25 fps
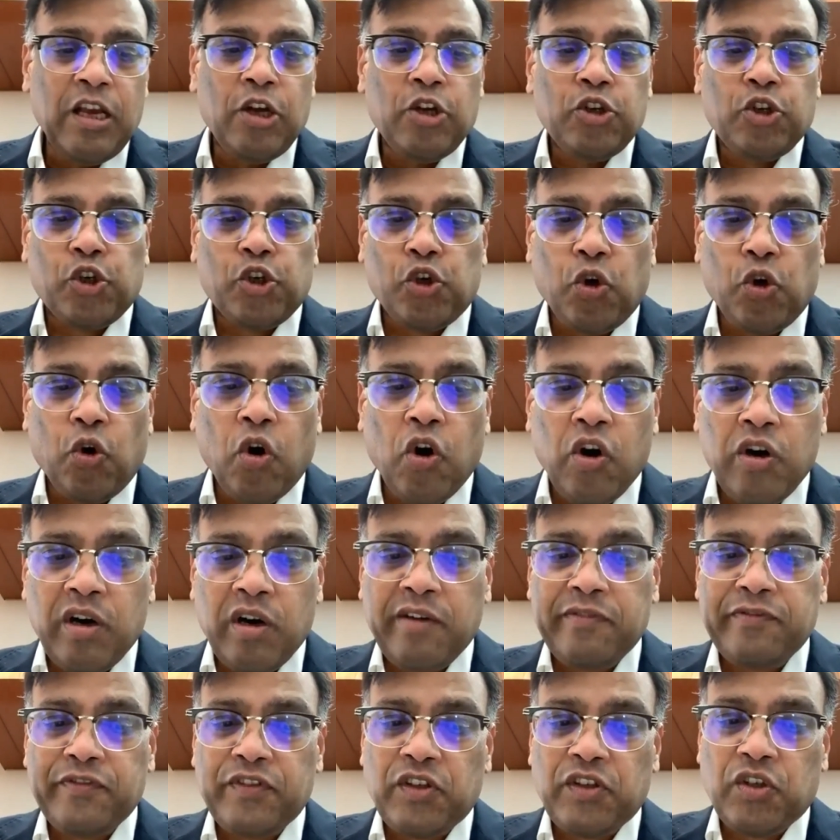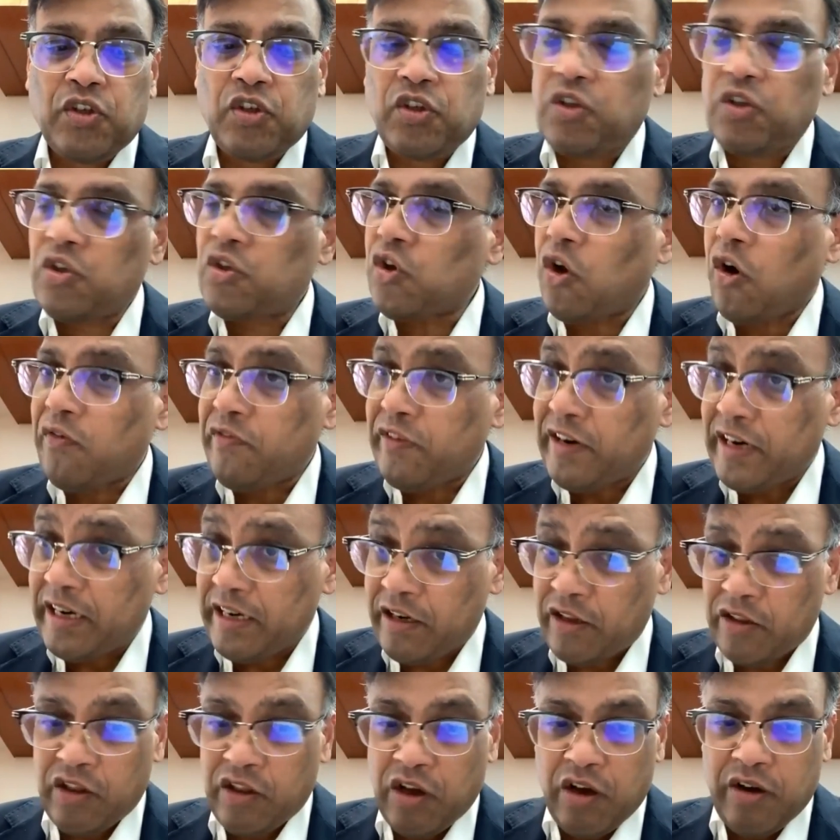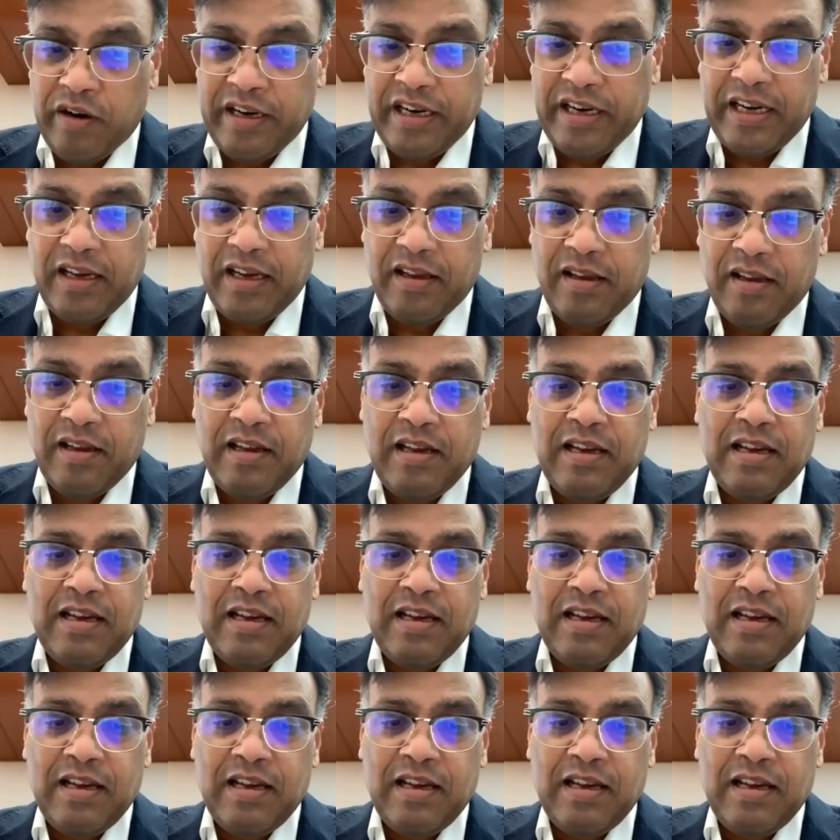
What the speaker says: shown of sovereign authority